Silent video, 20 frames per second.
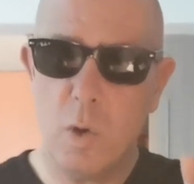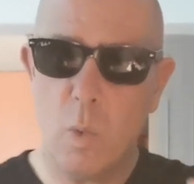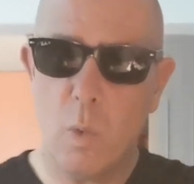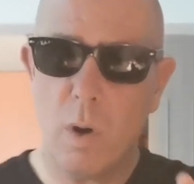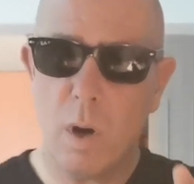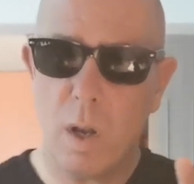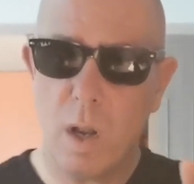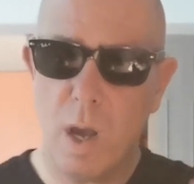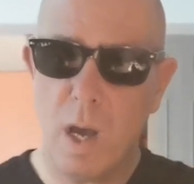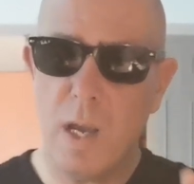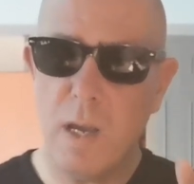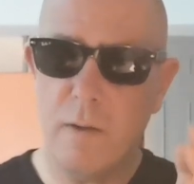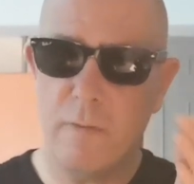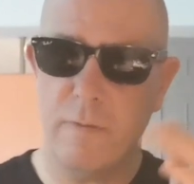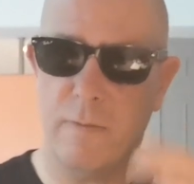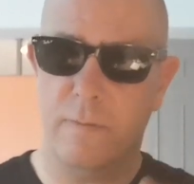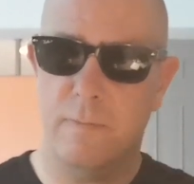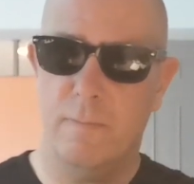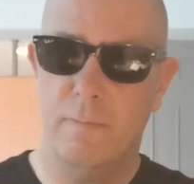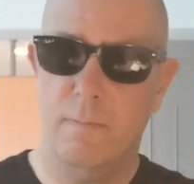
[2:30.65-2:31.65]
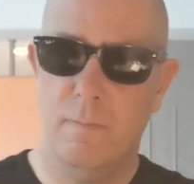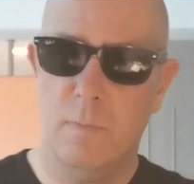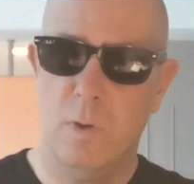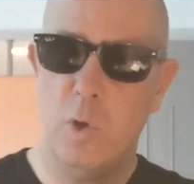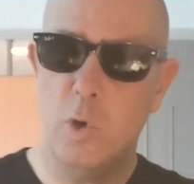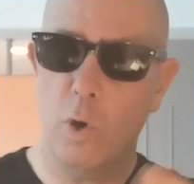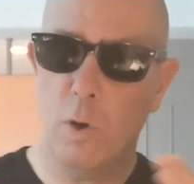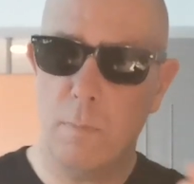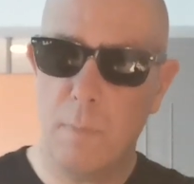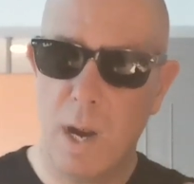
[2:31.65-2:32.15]
your life,
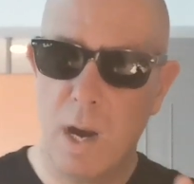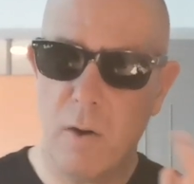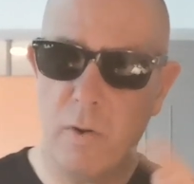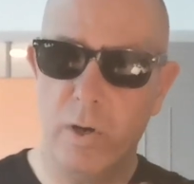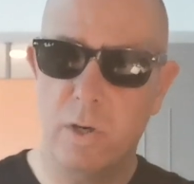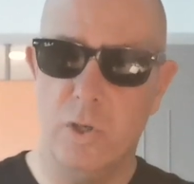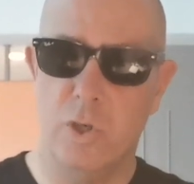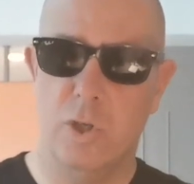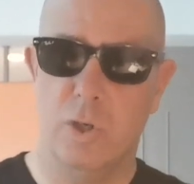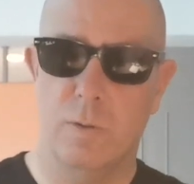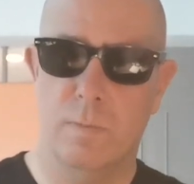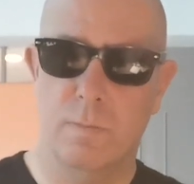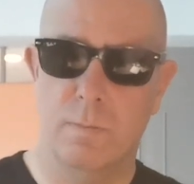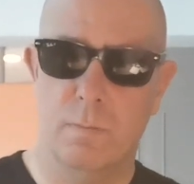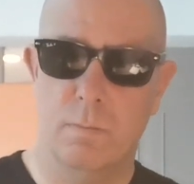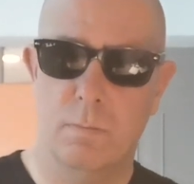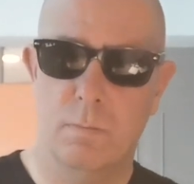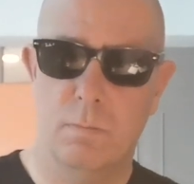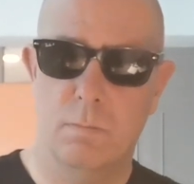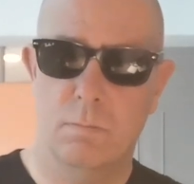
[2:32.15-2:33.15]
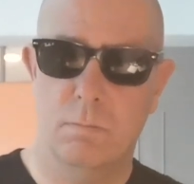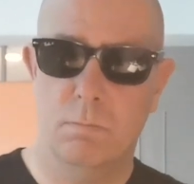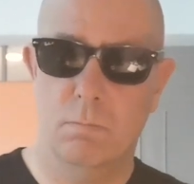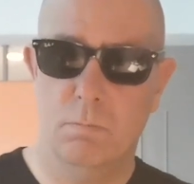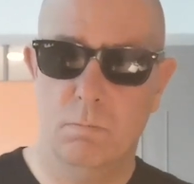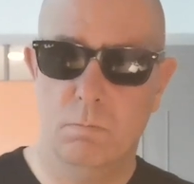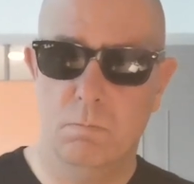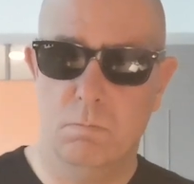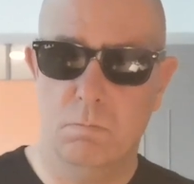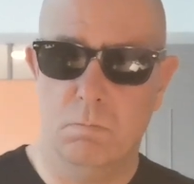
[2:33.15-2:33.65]
your marriage,
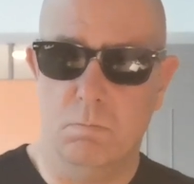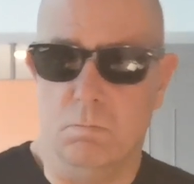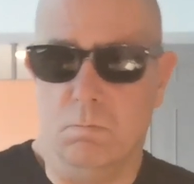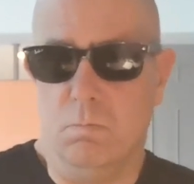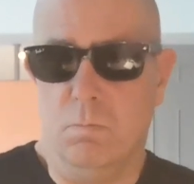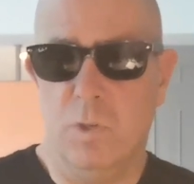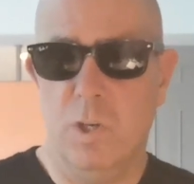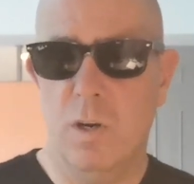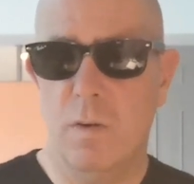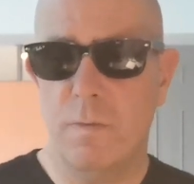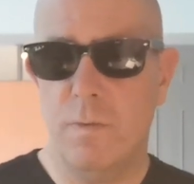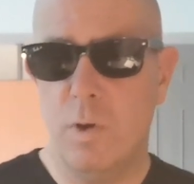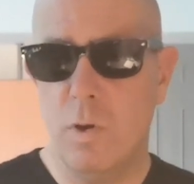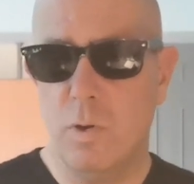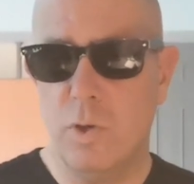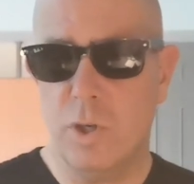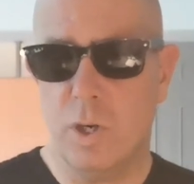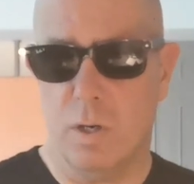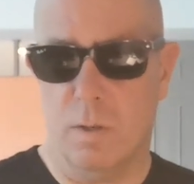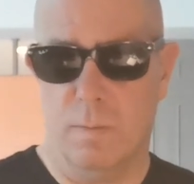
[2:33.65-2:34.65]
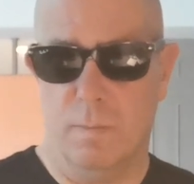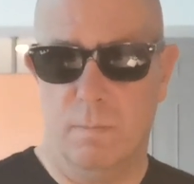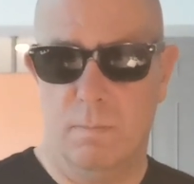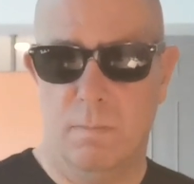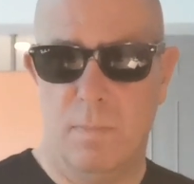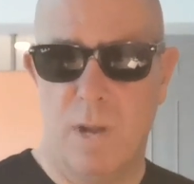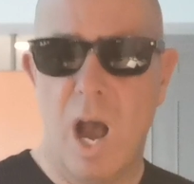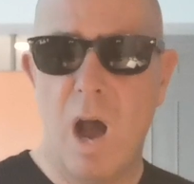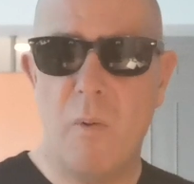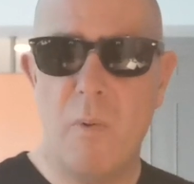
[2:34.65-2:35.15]
your future.
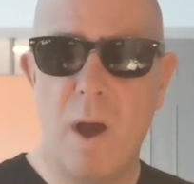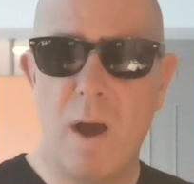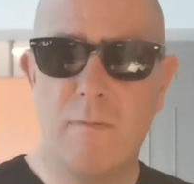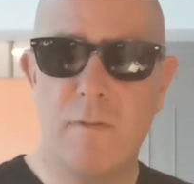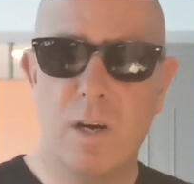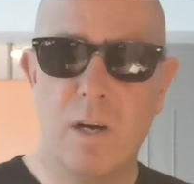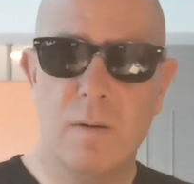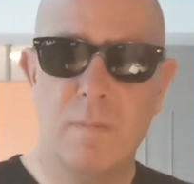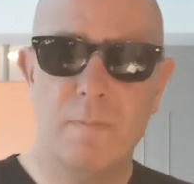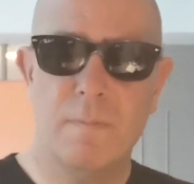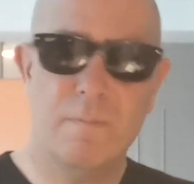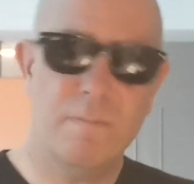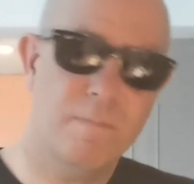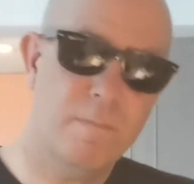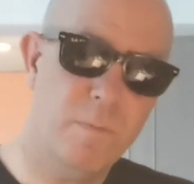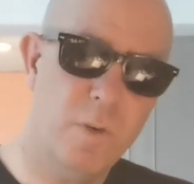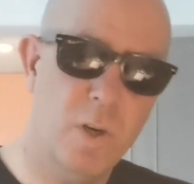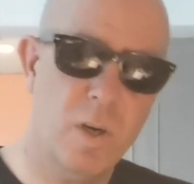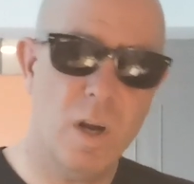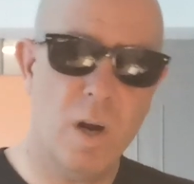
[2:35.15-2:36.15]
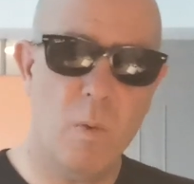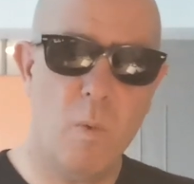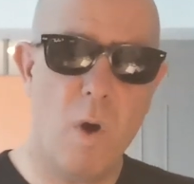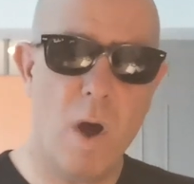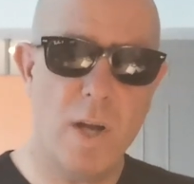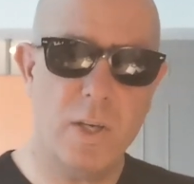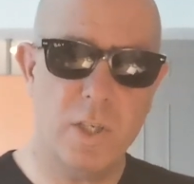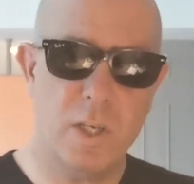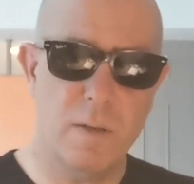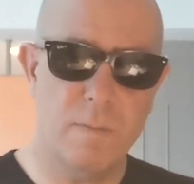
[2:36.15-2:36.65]
However, you're going to
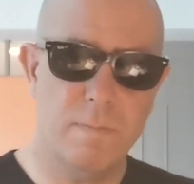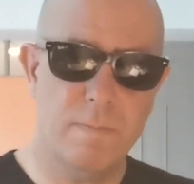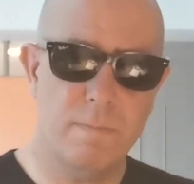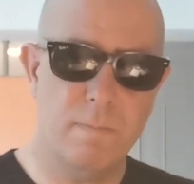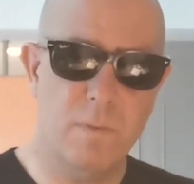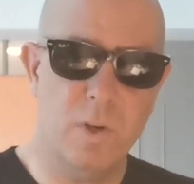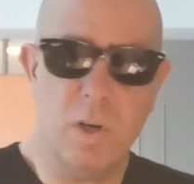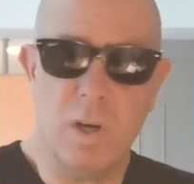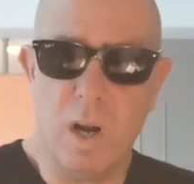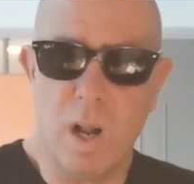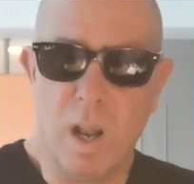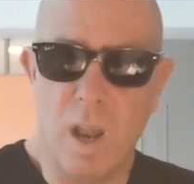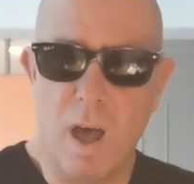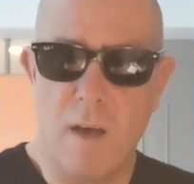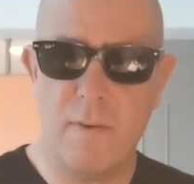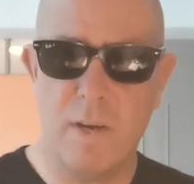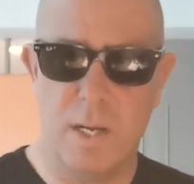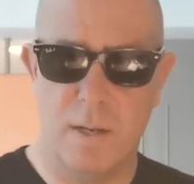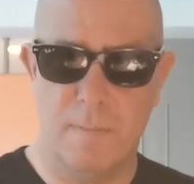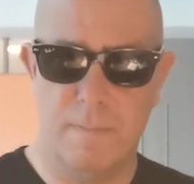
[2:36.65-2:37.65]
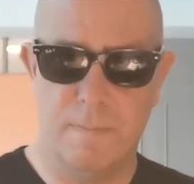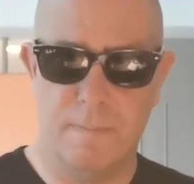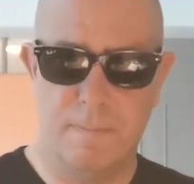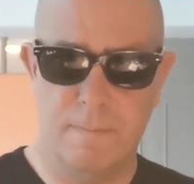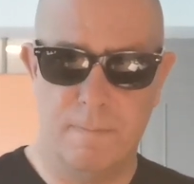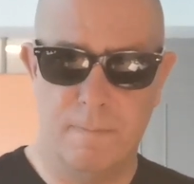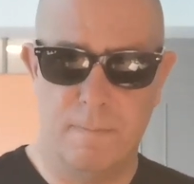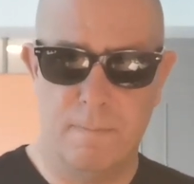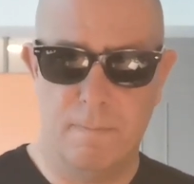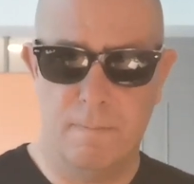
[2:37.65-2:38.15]
watch it. You're going to love it.
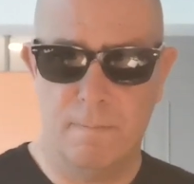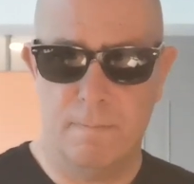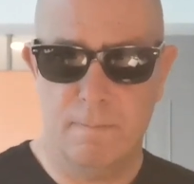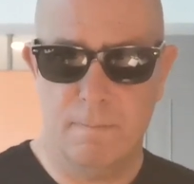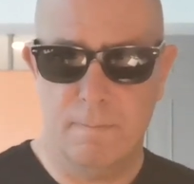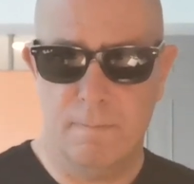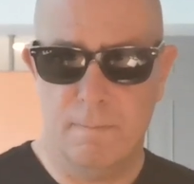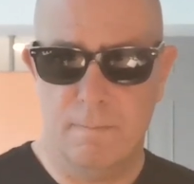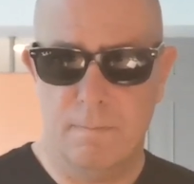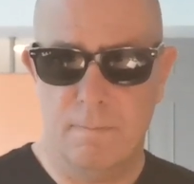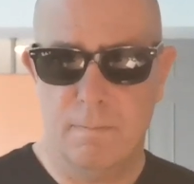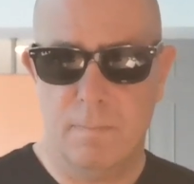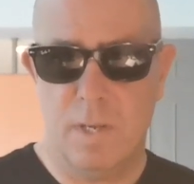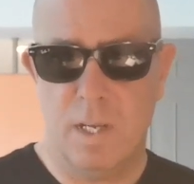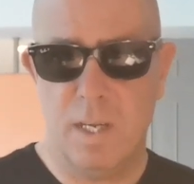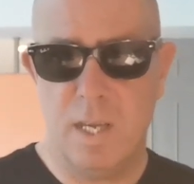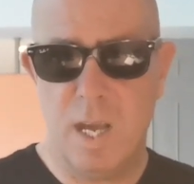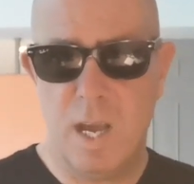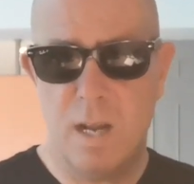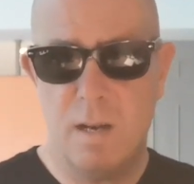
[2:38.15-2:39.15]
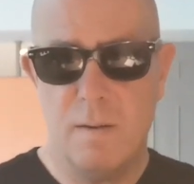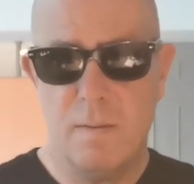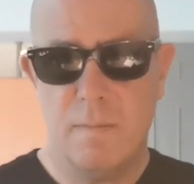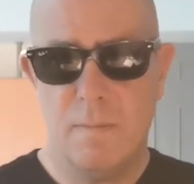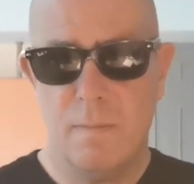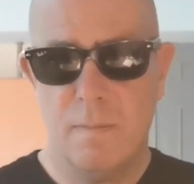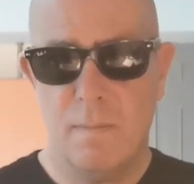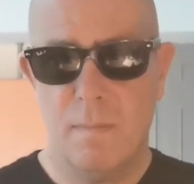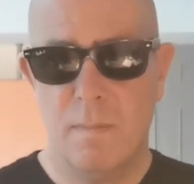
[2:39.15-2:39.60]
Again,